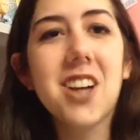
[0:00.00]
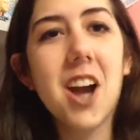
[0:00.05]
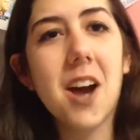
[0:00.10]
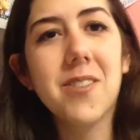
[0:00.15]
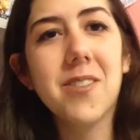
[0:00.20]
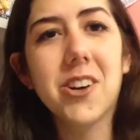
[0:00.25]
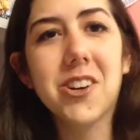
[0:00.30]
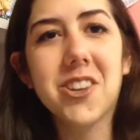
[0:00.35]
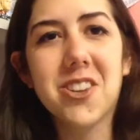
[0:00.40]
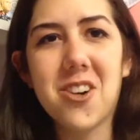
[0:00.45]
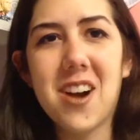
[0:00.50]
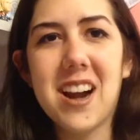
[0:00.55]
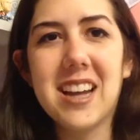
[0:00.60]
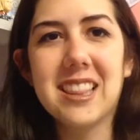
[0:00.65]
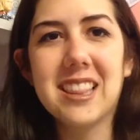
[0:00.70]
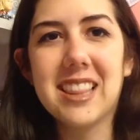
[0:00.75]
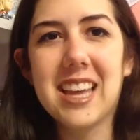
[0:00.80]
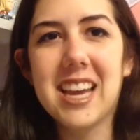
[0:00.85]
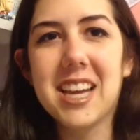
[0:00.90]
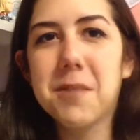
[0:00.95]
covers or
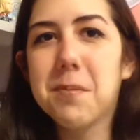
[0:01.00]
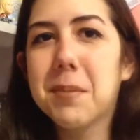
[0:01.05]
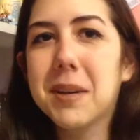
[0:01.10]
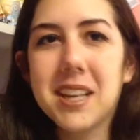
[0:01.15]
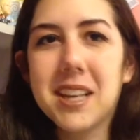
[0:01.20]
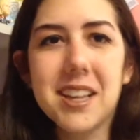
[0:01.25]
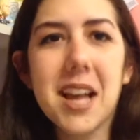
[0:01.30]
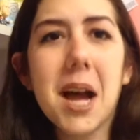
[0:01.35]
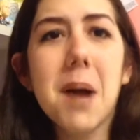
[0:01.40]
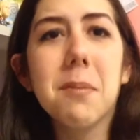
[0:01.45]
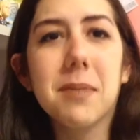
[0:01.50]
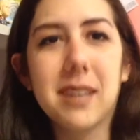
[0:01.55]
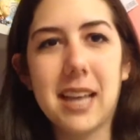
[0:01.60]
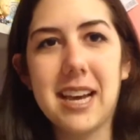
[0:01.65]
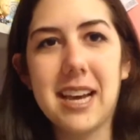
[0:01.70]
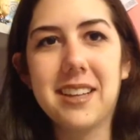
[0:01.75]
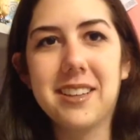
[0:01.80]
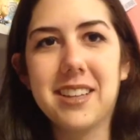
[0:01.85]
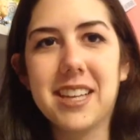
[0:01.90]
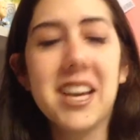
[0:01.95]
anything because I'm
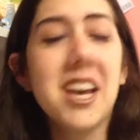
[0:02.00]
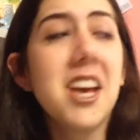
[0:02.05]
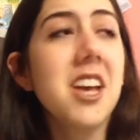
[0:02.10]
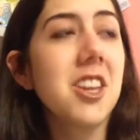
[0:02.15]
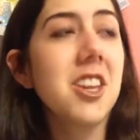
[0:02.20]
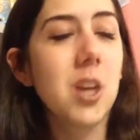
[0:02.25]
lazy.